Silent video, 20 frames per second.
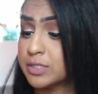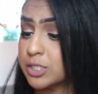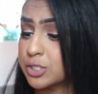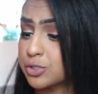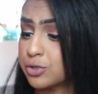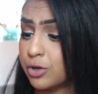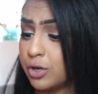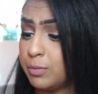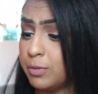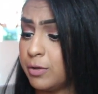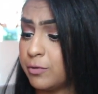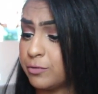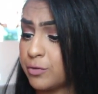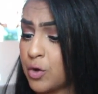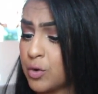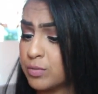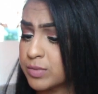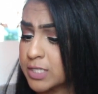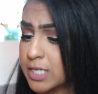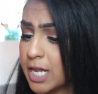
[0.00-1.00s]
This creamy
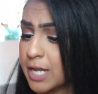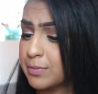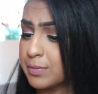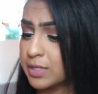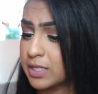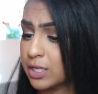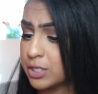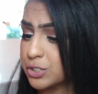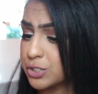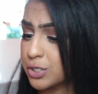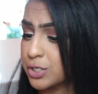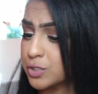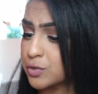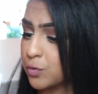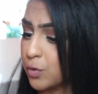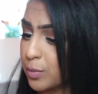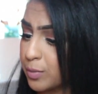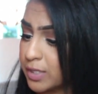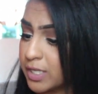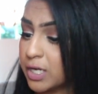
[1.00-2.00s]
foam type cleanser is
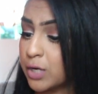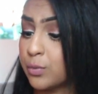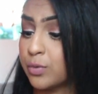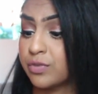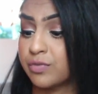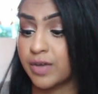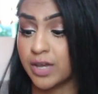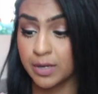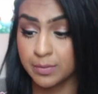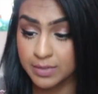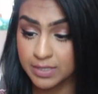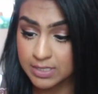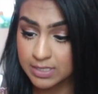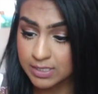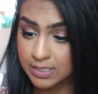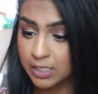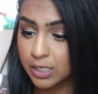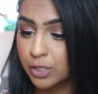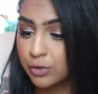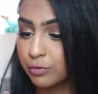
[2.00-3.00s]
formulated with vitamin
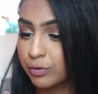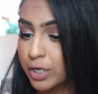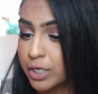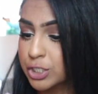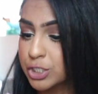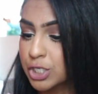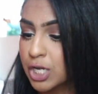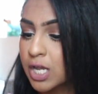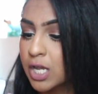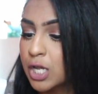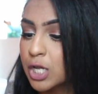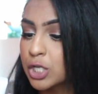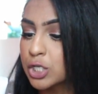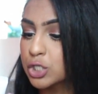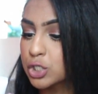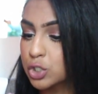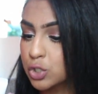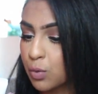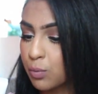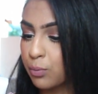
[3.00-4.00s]
C rich
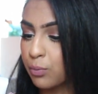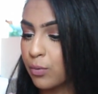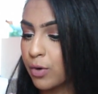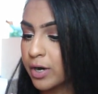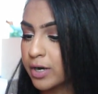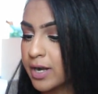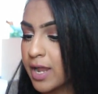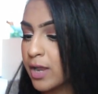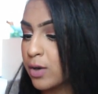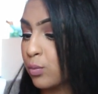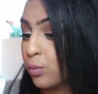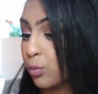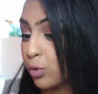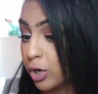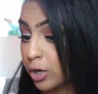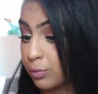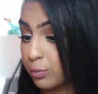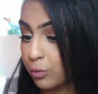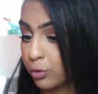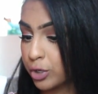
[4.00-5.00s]
soapwort and
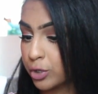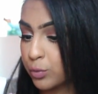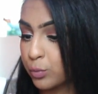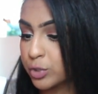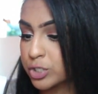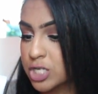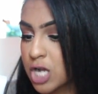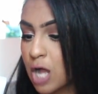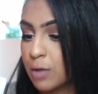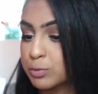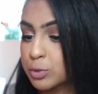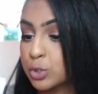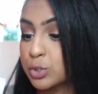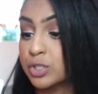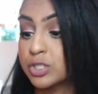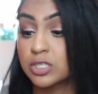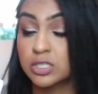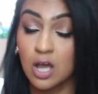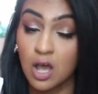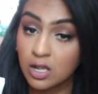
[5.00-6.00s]
wormwood, which helps to
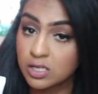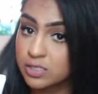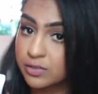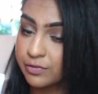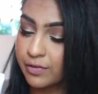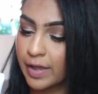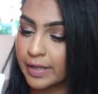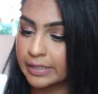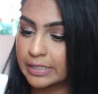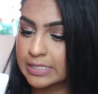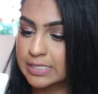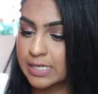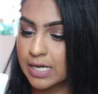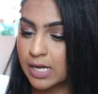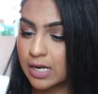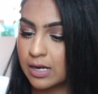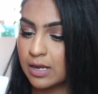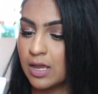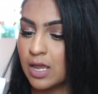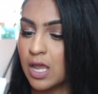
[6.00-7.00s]
detoxify the
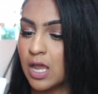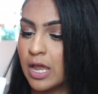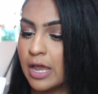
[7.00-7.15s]
skin.